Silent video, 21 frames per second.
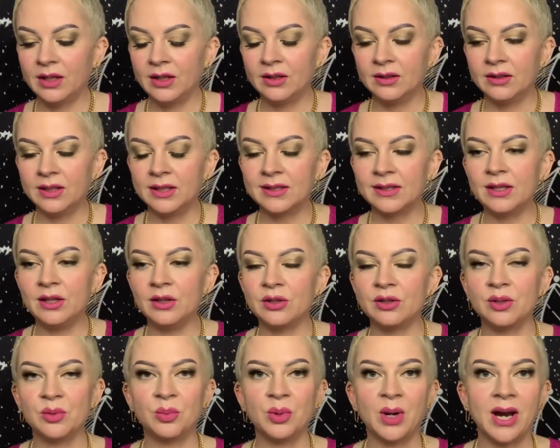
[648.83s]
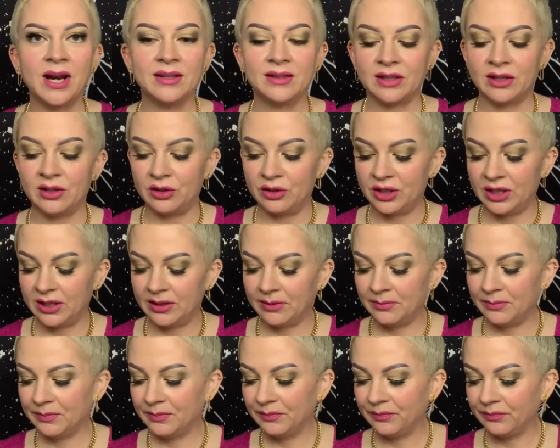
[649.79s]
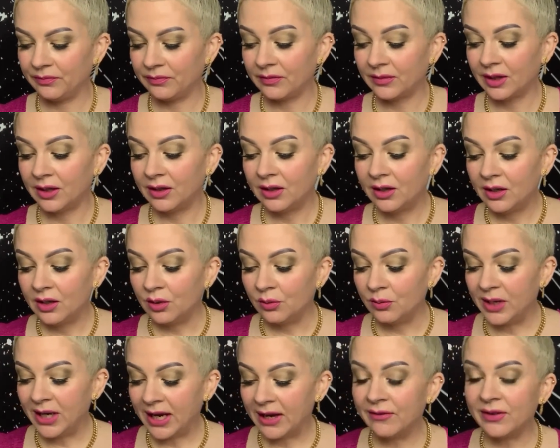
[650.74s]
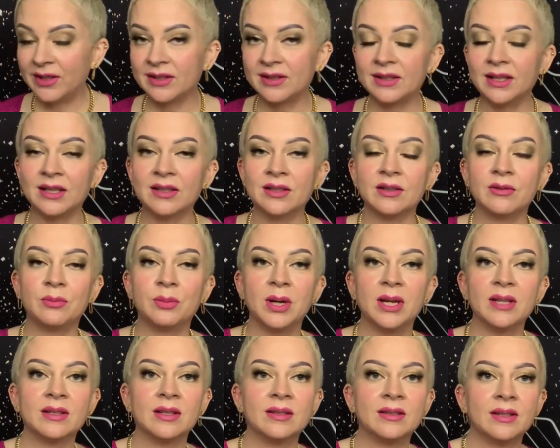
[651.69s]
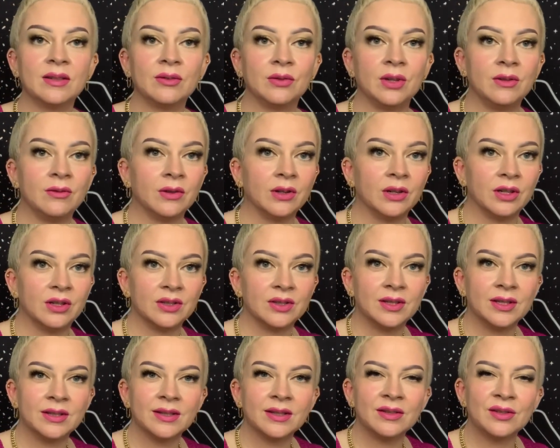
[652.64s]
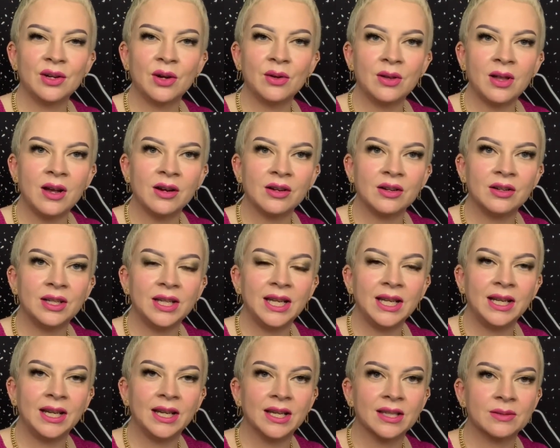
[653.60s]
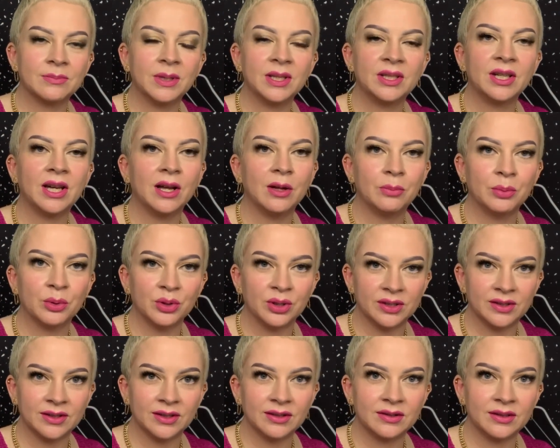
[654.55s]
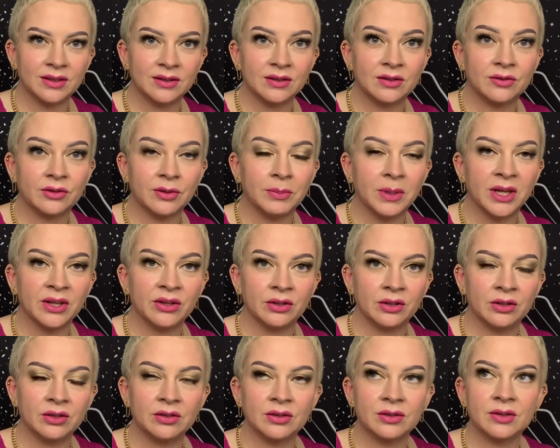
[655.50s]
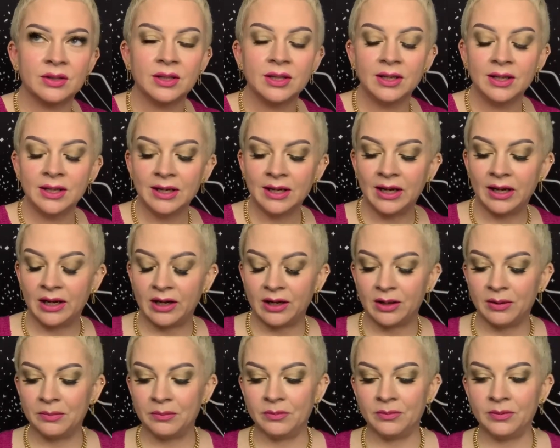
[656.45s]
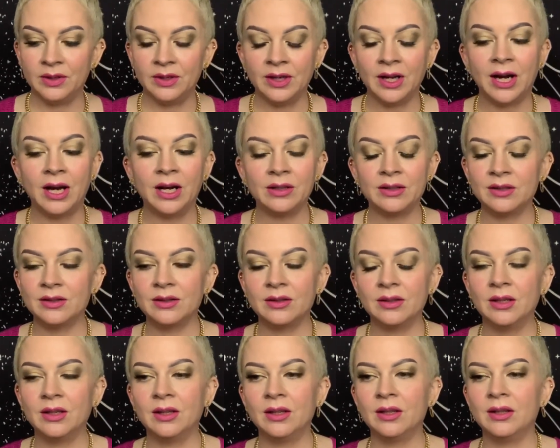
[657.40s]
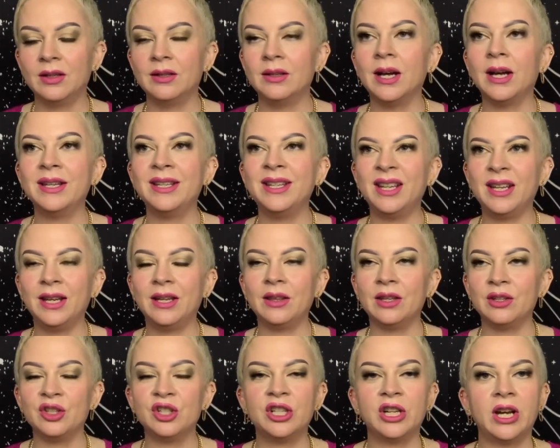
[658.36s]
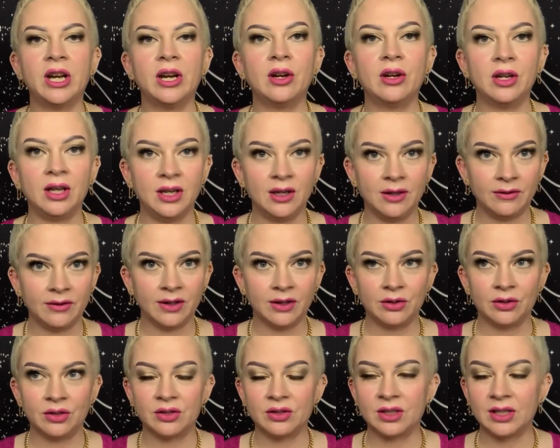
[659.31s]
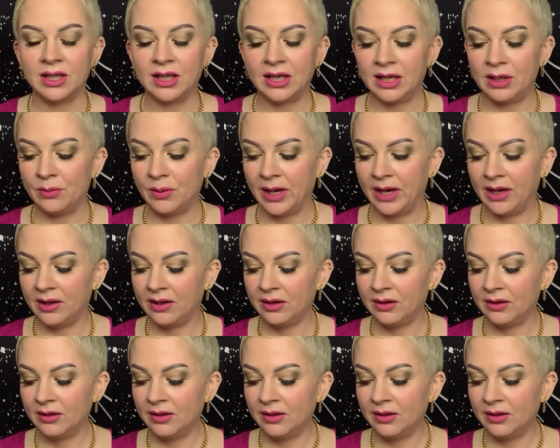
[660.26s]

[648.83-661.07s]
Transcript: Let's see your surprise energy. We have the Six of Presence in reverse. This is no longer needing as much help or assistance from others. Not needing the charity of others in any way.